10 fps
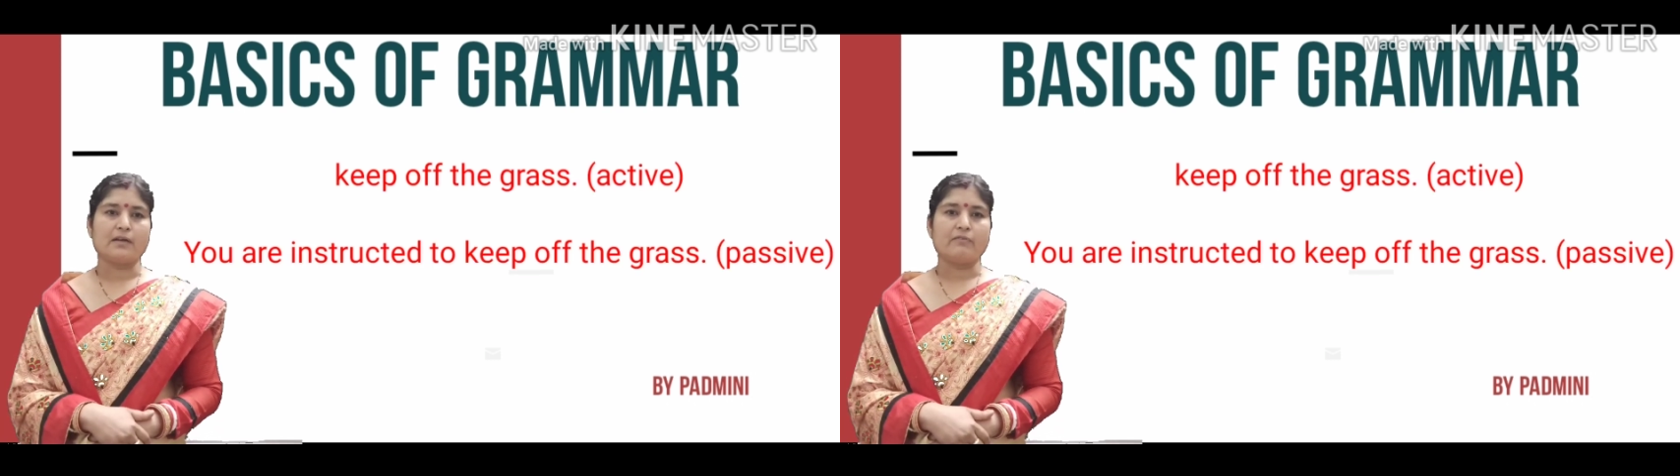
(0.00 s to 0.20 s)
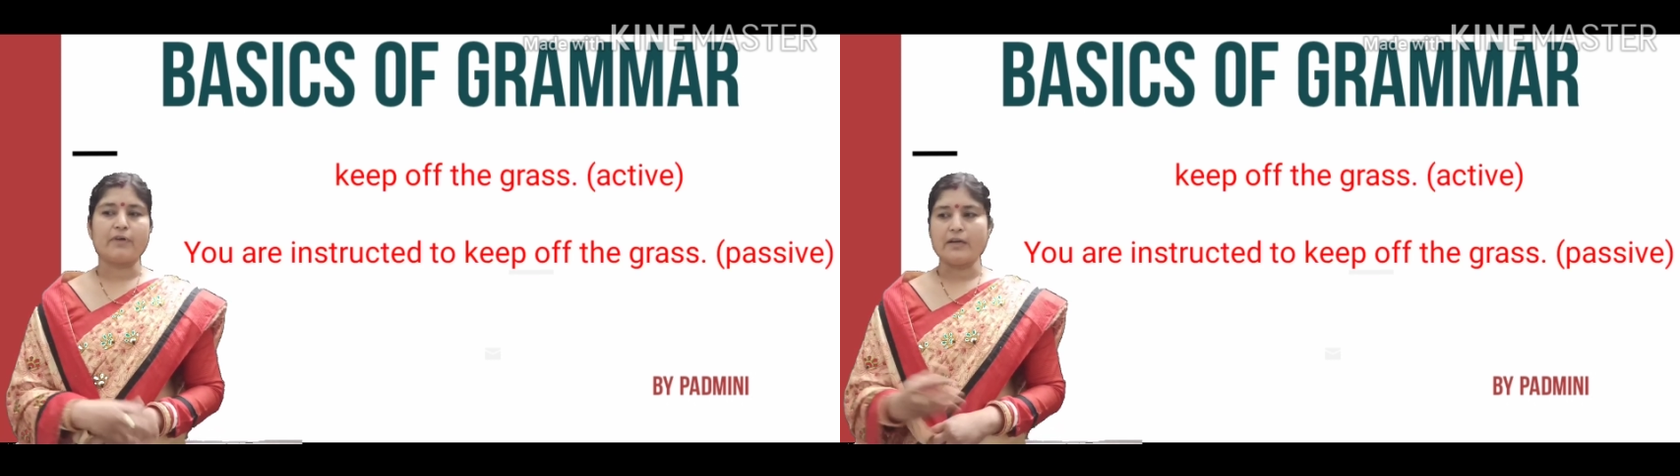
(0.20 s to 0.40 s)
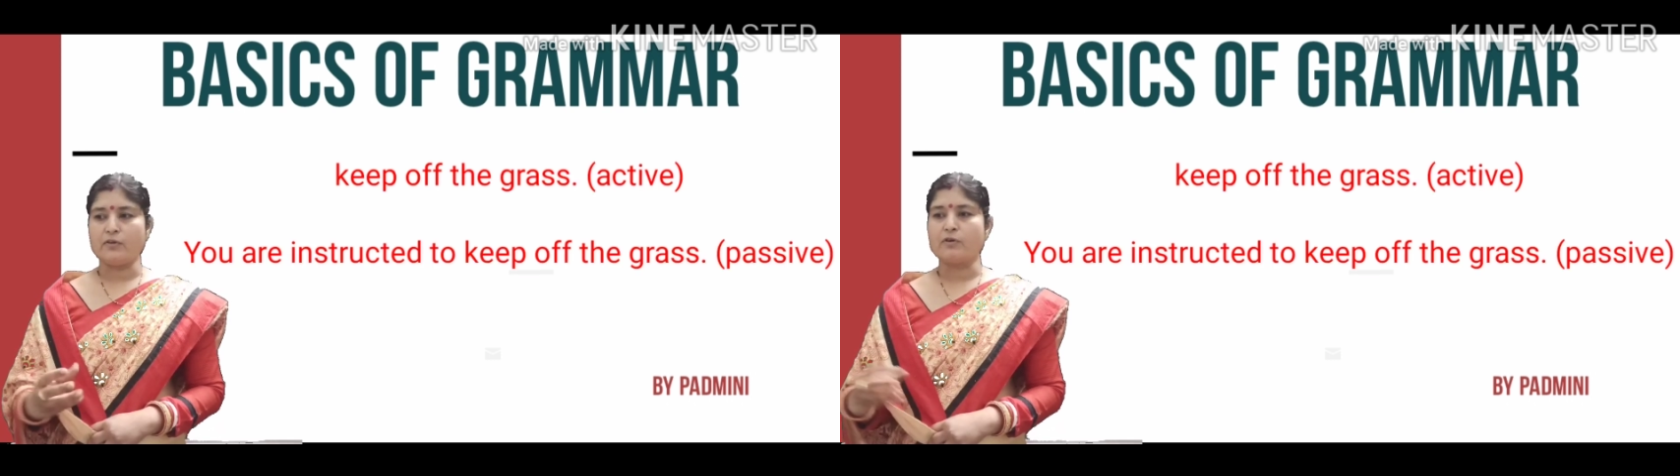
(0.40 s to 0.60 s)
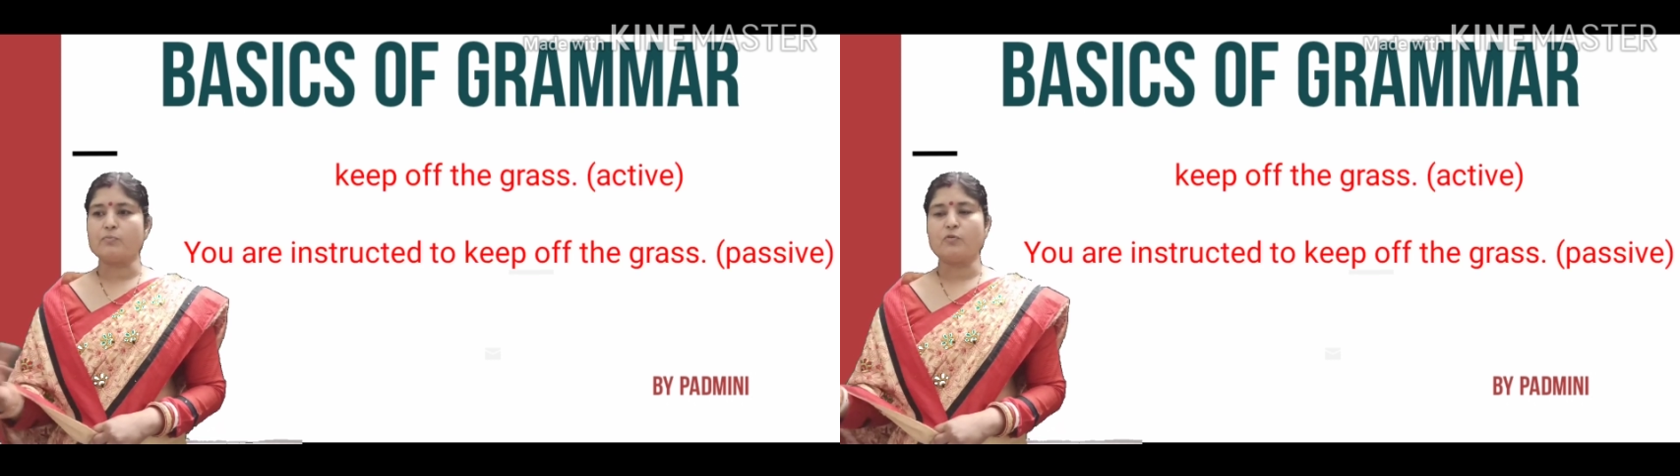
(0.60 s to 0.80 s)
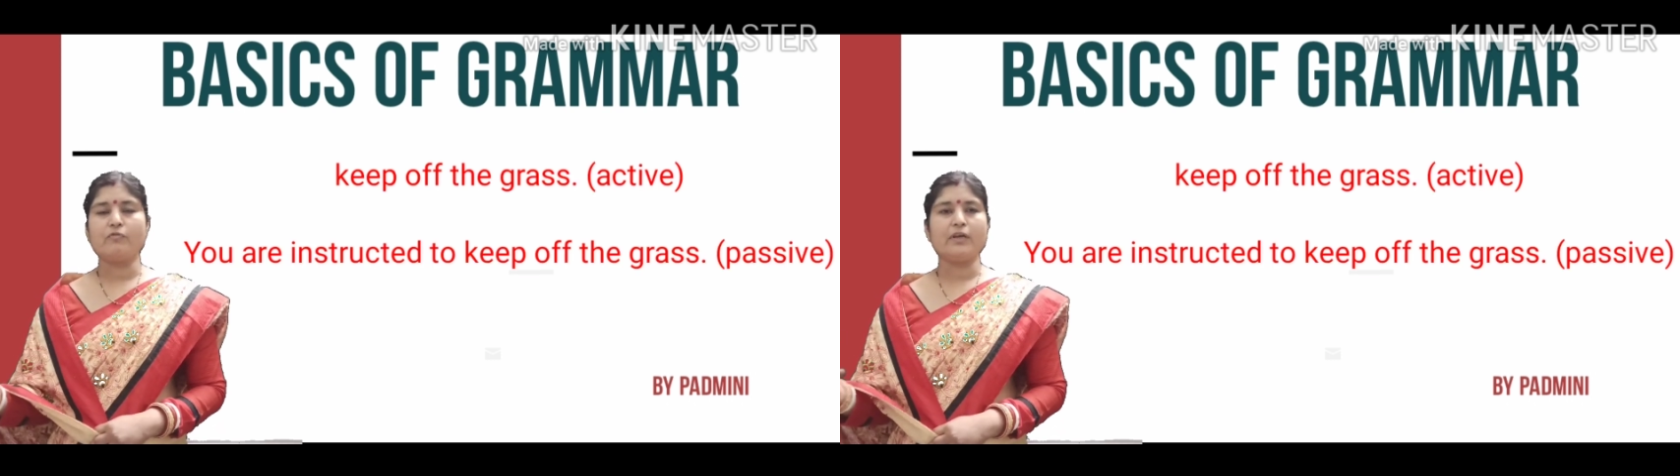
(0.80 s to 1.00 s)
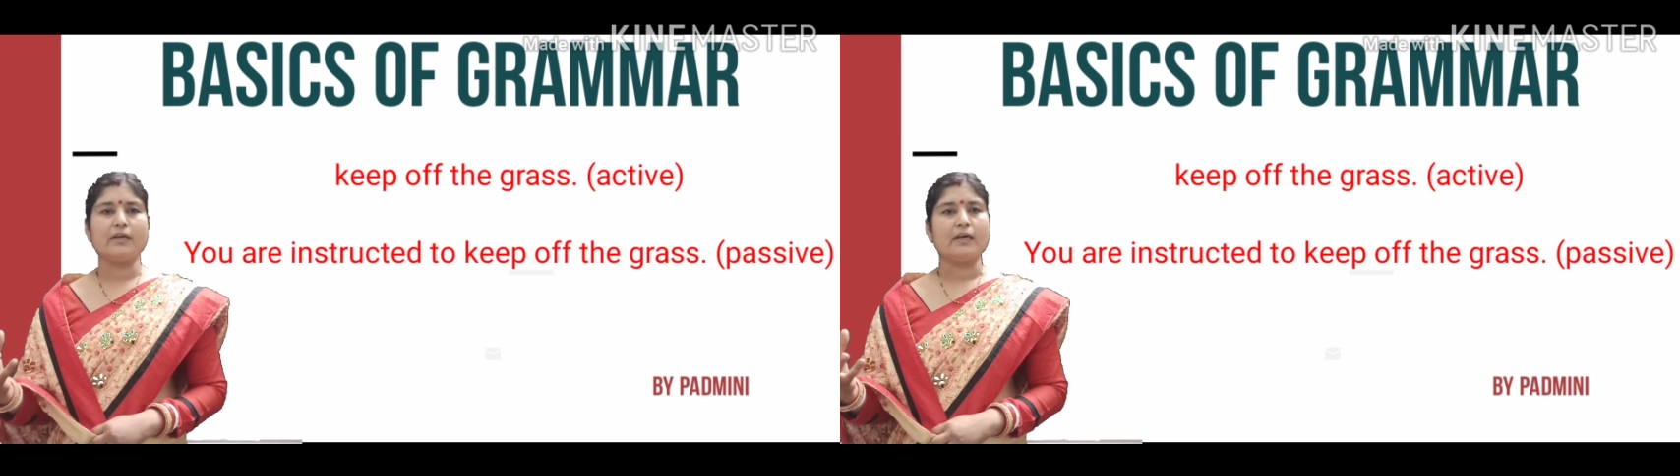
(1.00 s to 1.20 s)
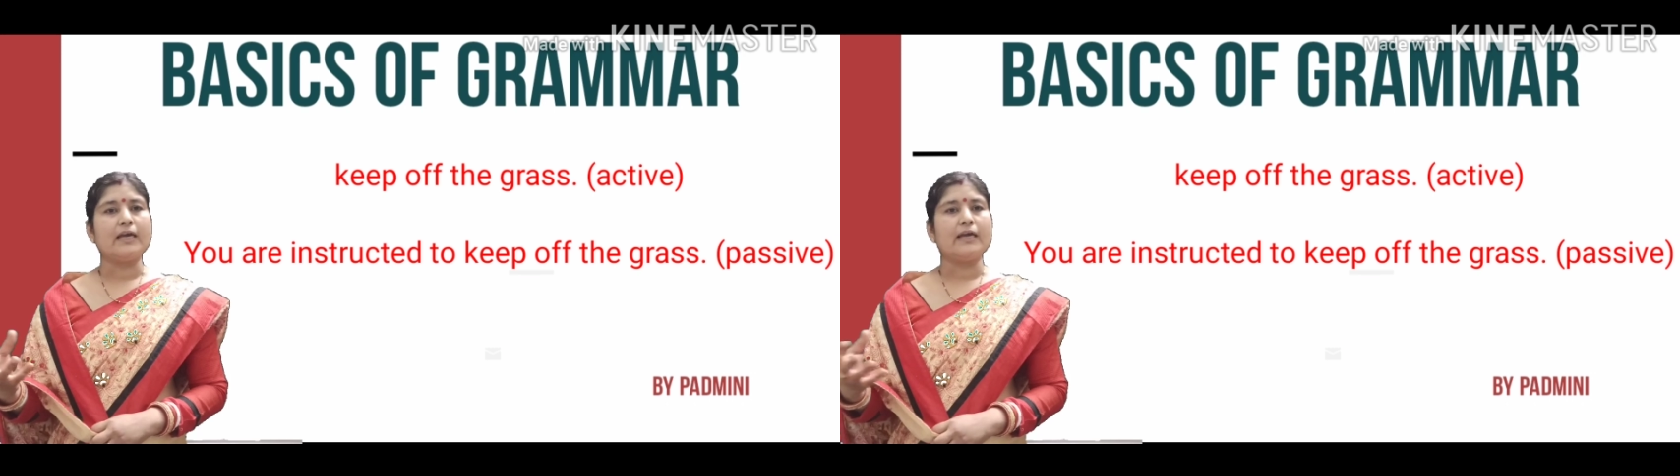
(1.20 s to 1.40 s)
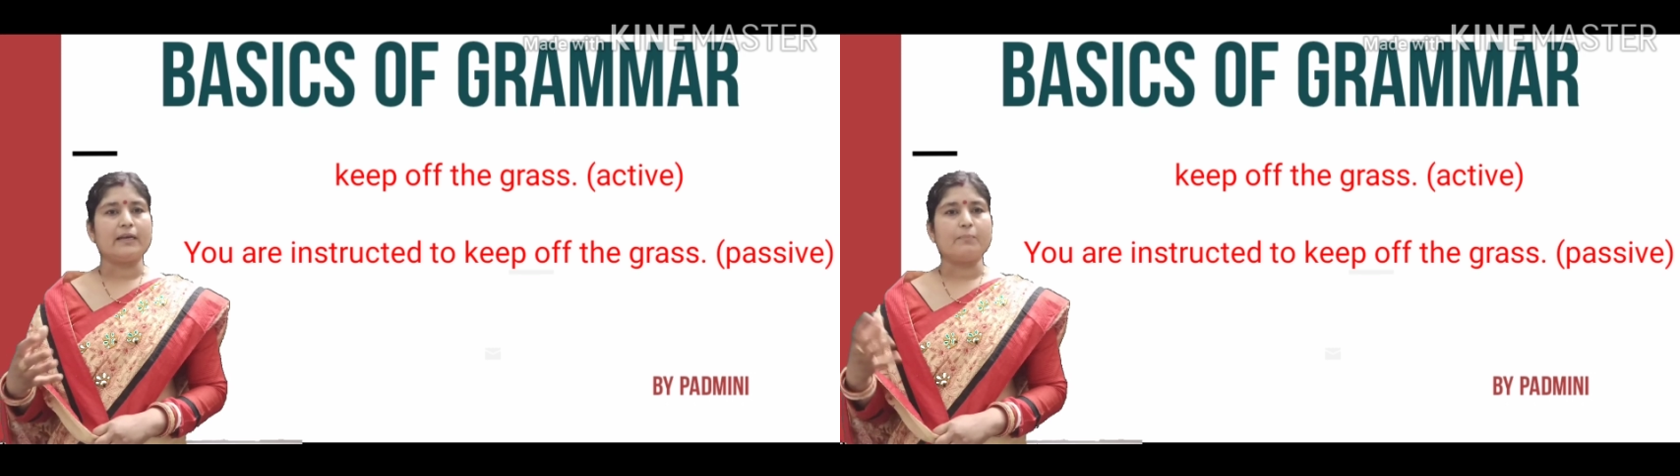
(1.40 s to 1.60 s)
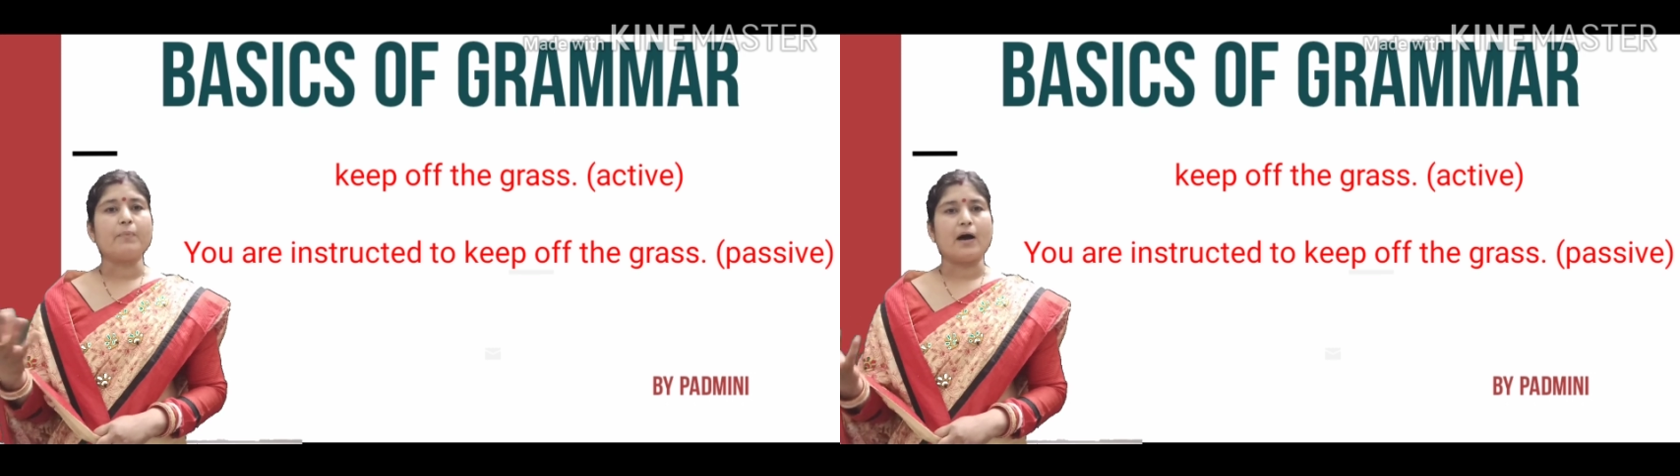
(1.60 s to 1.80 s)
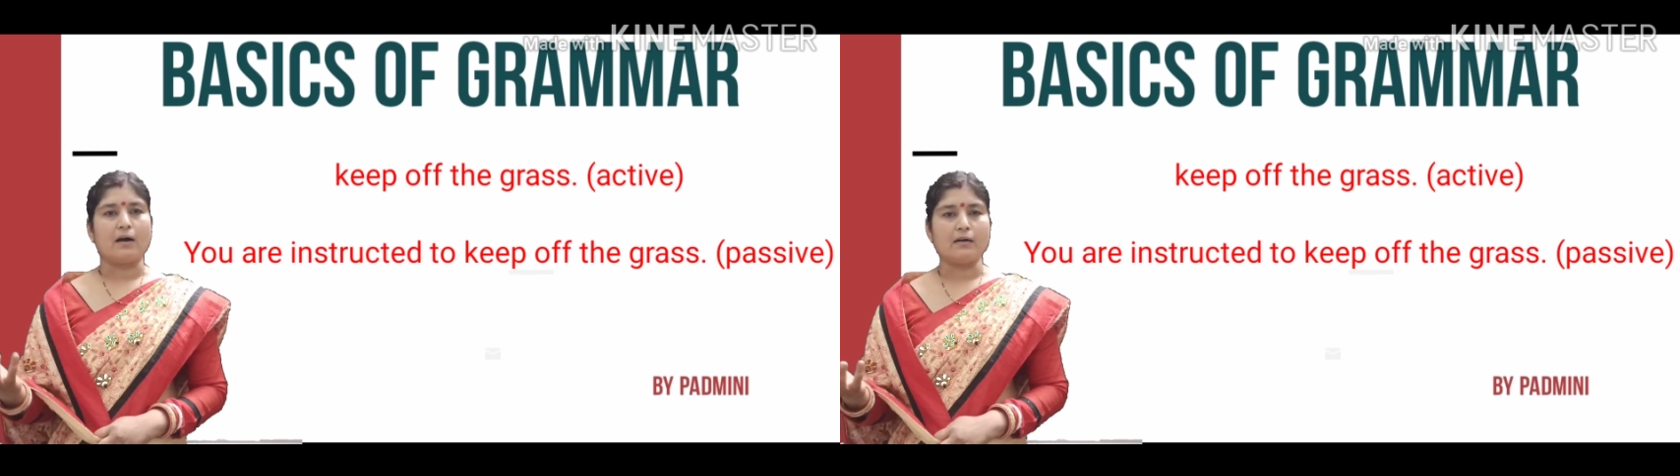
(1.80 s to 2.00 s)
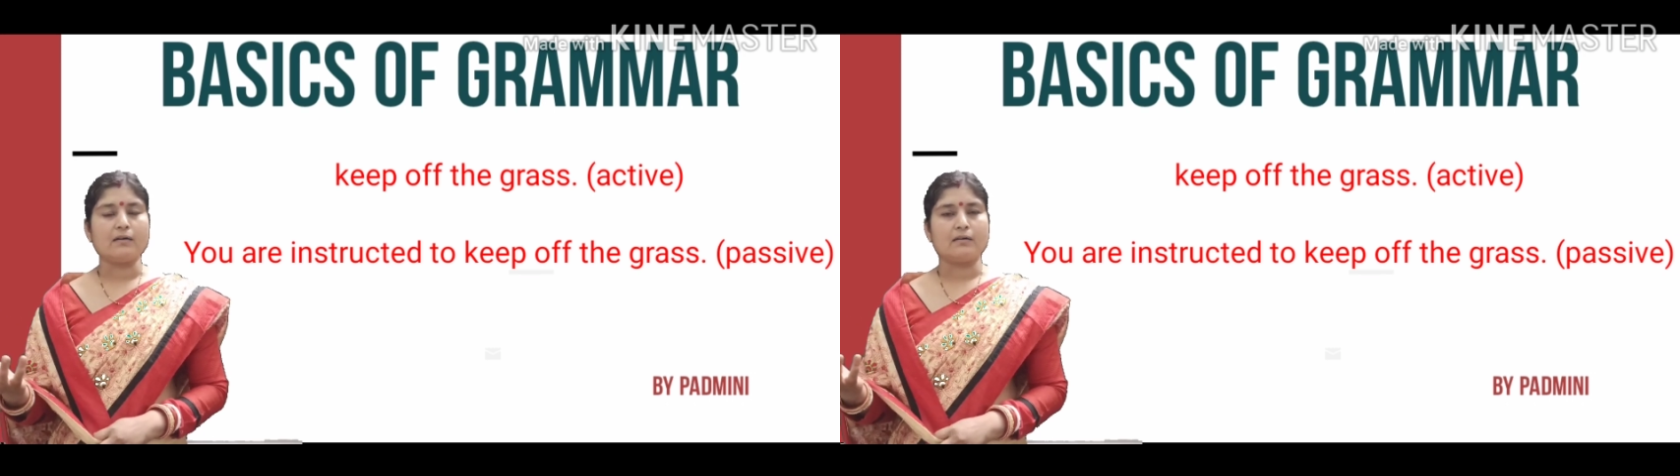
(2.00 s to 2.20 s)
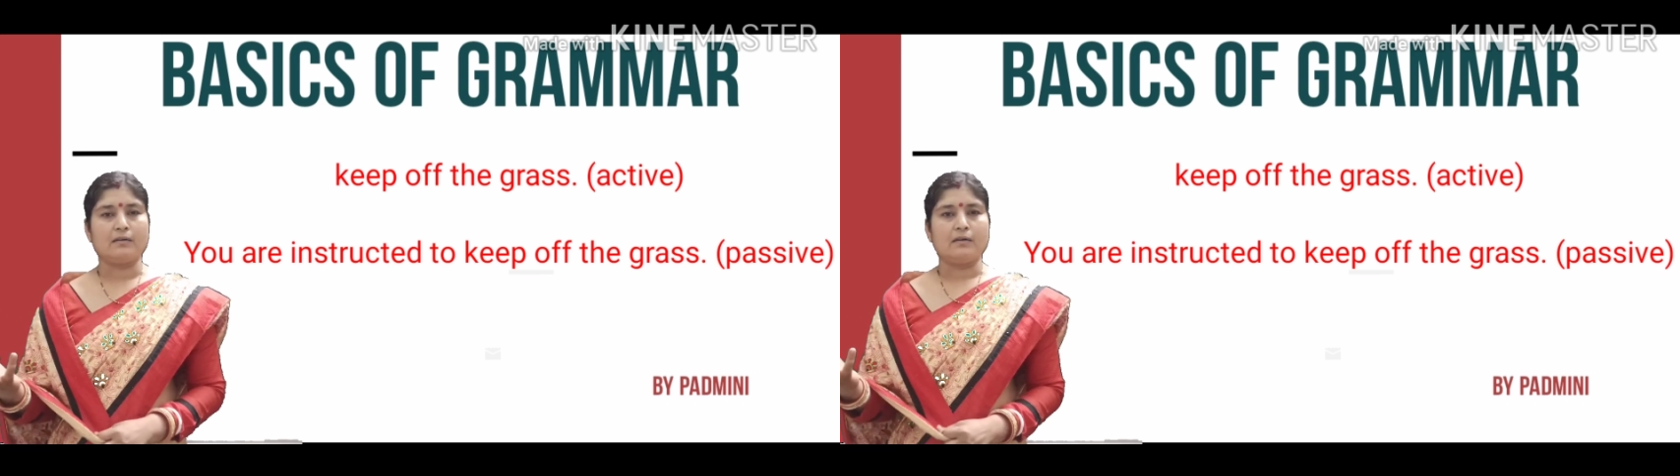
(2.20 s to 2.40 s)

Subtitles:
When you are moving in a park,